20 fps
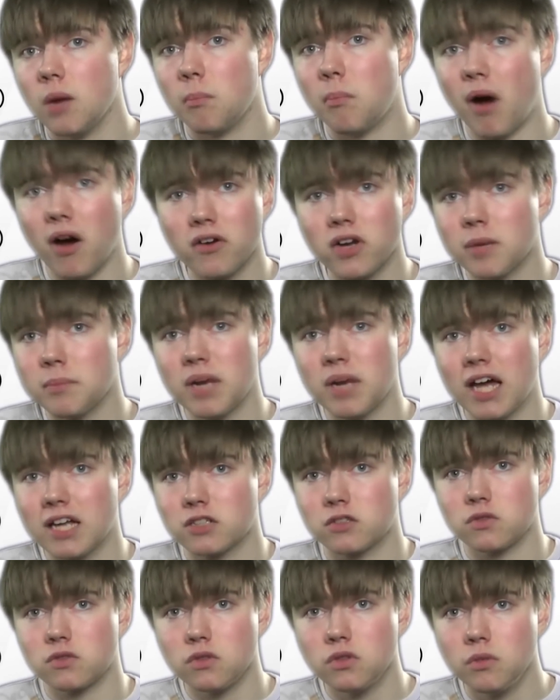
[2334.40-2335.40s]

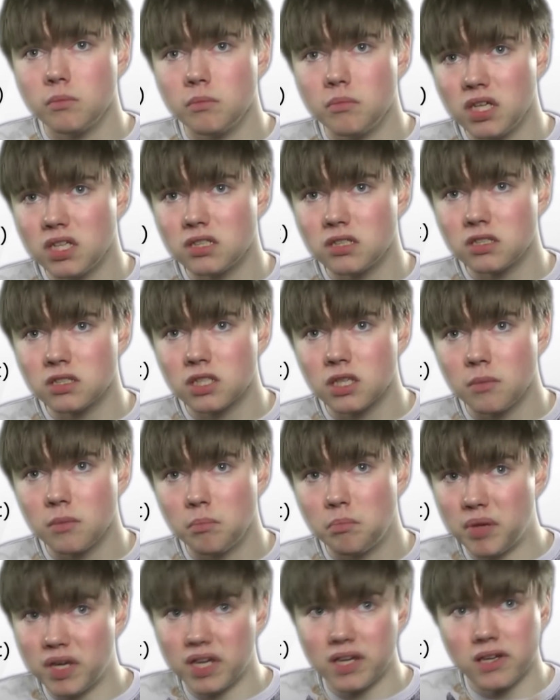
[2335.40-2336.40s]
Bardamlatu means
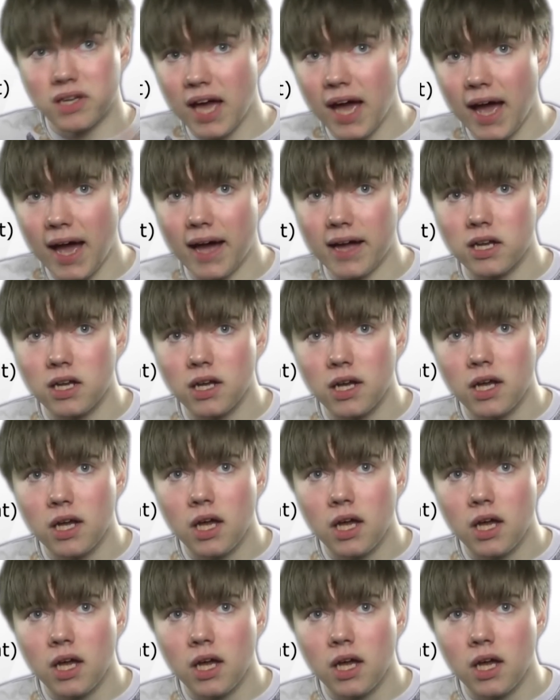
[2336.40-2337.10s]
big cat.